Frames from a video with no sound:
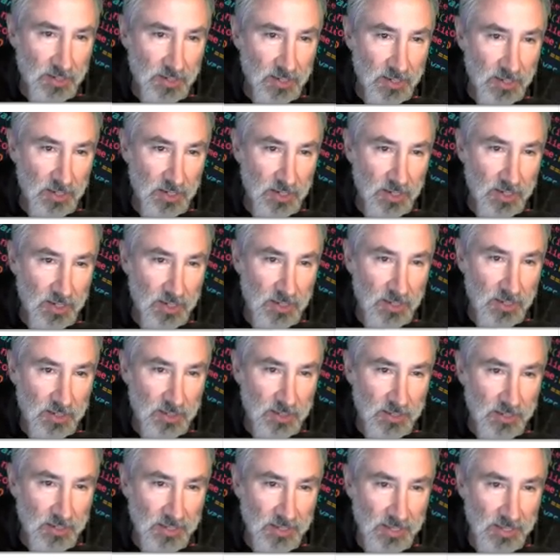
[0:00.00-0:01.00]

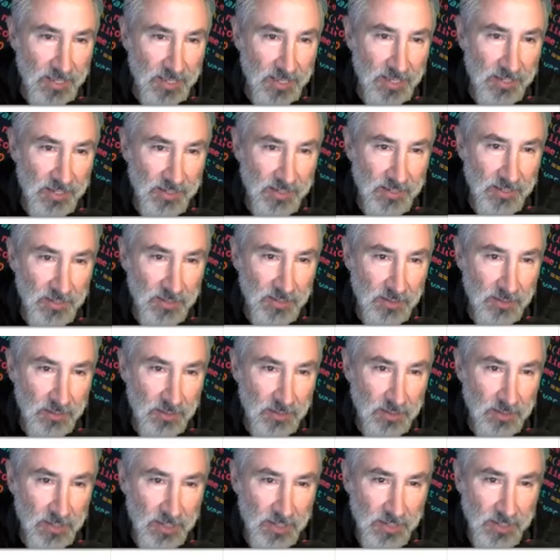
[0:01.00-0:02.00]

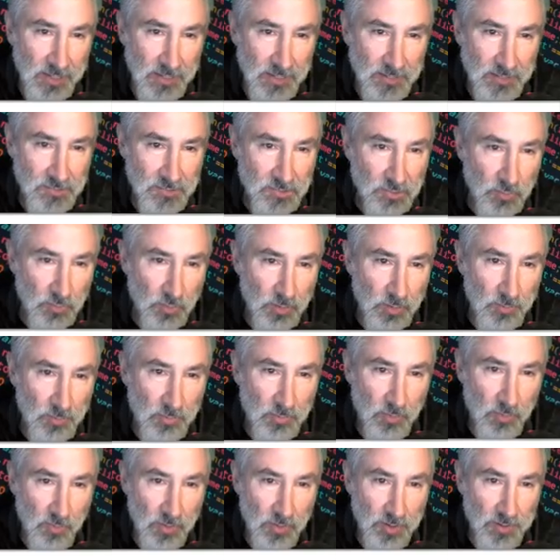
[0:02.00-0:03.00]
adding a
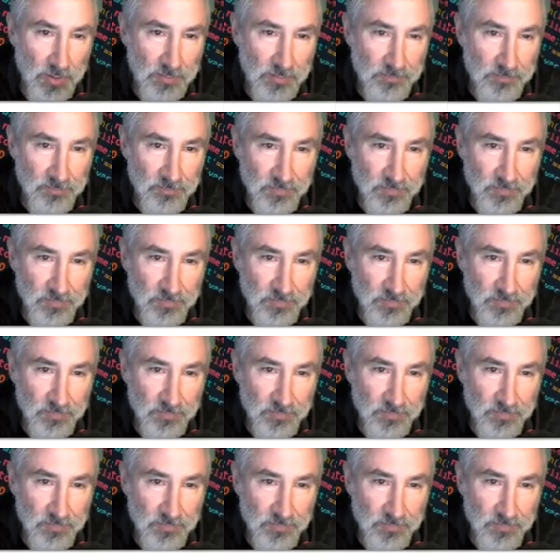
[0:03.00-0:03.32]
scoreboard.